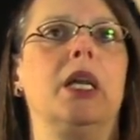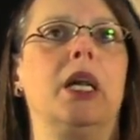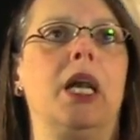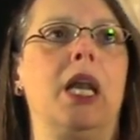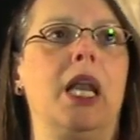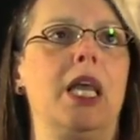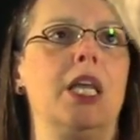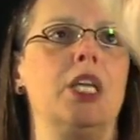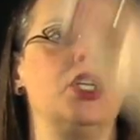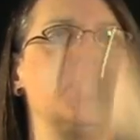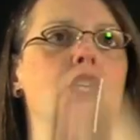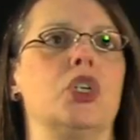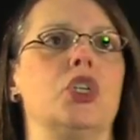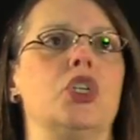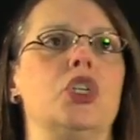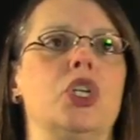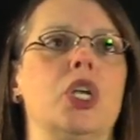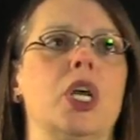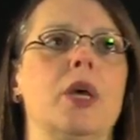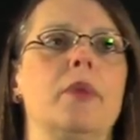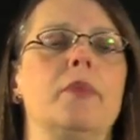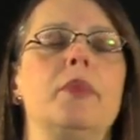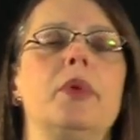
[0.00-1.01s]

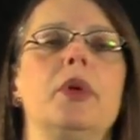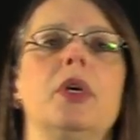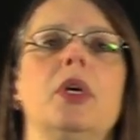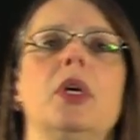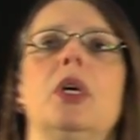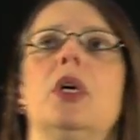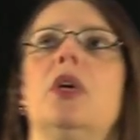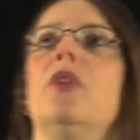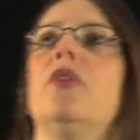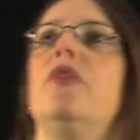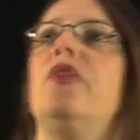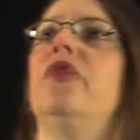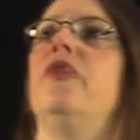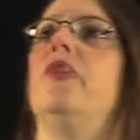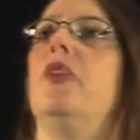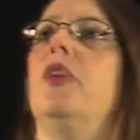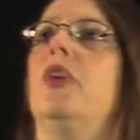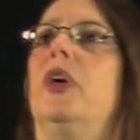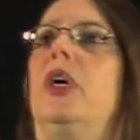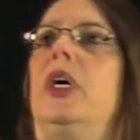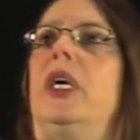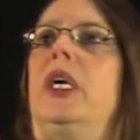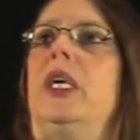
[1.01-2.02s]
relationship
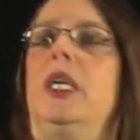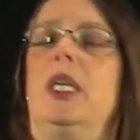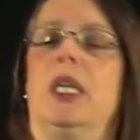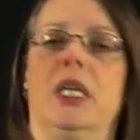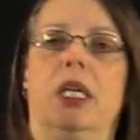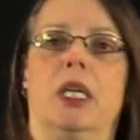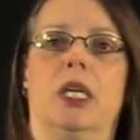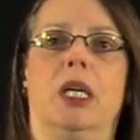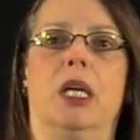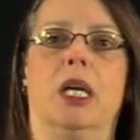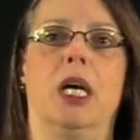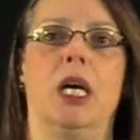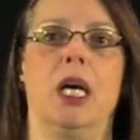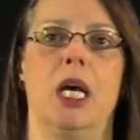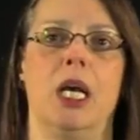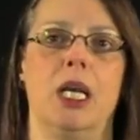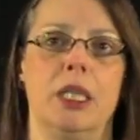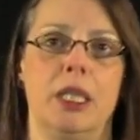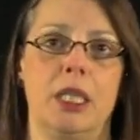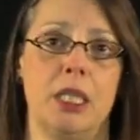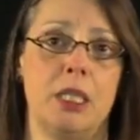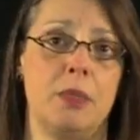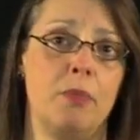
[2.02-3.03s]
for
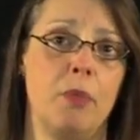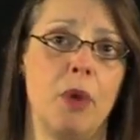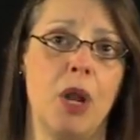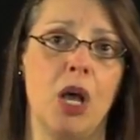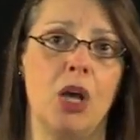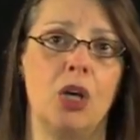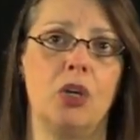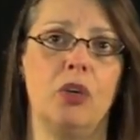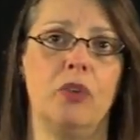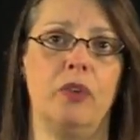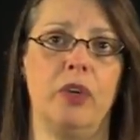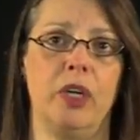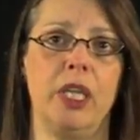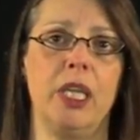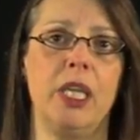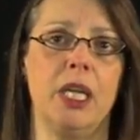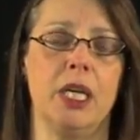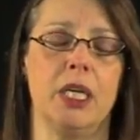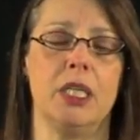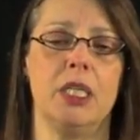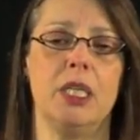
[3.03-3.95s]
uh, this block over here.